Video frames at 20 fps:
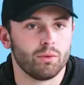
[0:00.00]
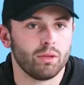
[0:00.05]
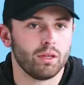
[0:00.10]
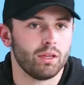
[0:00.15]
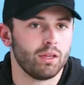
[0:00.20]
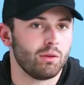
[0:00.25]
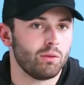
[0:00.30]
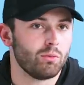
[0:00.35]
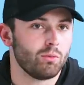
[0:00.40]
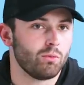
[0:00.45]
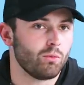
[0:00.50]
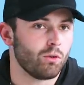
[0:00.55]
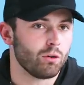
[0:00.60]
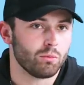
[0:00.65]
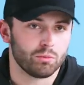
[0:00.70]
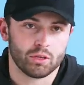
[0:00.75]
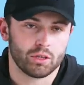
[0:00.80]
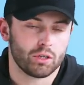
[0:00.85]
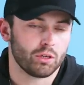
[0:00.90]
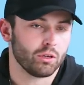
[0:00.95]
to be
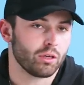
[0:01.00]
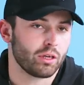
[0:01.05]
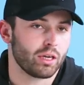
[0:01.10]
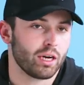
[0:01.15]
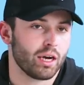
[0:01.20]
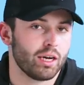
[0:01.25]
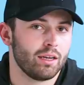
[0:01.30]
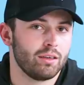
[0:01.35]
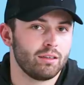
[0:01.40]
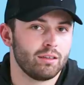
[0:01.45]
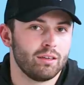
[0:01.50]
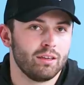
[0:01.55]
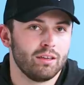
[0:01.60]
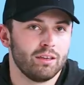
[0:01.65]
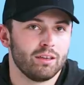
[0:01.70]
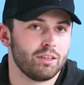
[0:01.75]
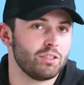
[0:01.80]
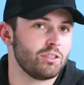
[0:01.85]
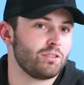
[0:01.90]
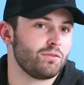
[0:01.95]
one particular kind.
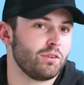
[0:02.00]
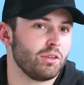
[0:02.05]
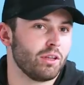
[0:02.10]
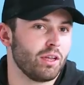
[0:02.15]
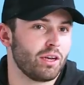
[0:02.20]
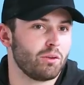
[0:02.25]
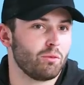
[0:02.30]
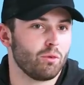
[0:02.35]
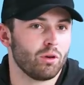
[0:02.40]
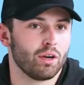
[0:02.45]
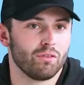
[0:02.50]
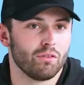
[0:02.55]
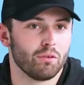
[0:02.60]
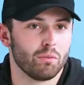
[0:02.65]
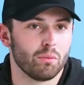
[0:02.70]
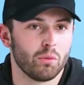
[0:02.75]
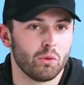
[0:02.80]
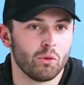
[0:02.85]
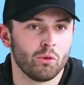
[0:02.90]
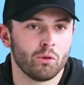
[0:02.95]
I just feel like whatever
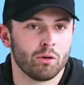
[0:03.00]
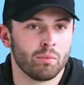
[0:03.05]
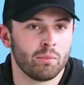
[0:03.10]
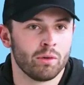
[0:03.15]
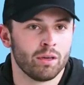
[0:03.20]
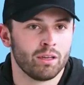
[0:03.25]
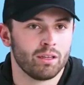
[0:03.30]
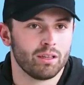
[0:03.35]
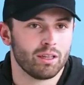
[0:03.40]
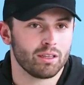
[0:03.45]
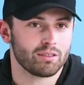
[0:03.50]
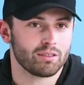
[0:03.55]
mood I'm in,